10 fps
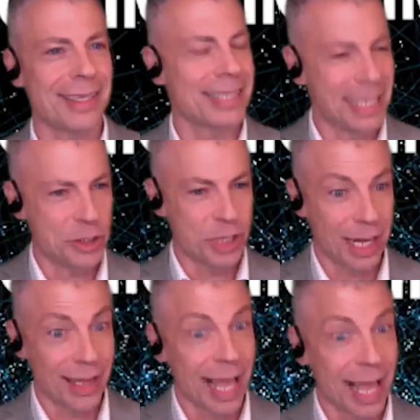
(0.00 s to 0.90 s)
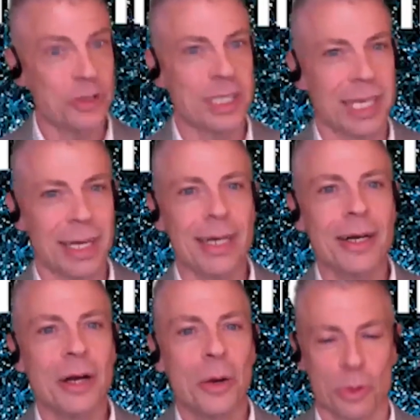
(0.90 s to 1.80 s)
Teaching last year
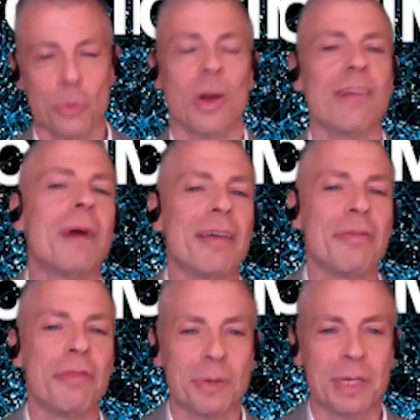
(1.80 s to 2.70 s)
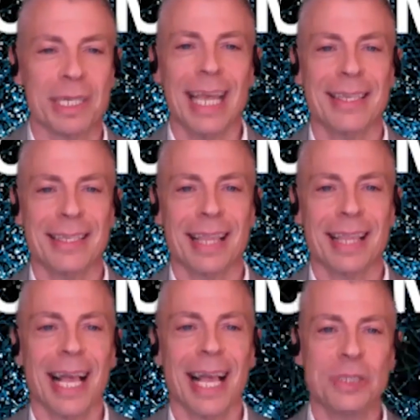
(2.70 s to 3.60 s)
was one of my favorite days
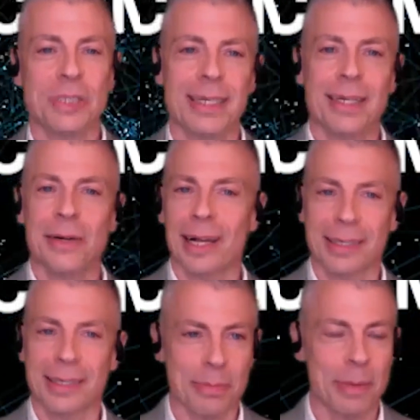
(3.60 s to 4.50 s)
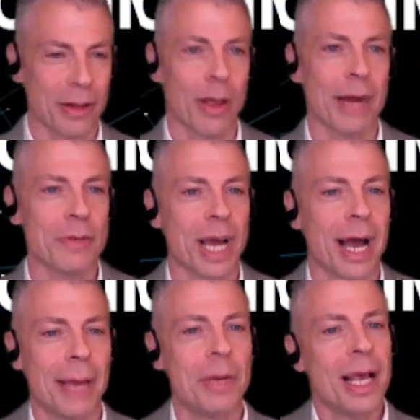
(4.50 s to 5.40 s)
last year, and I got to spend a lot of time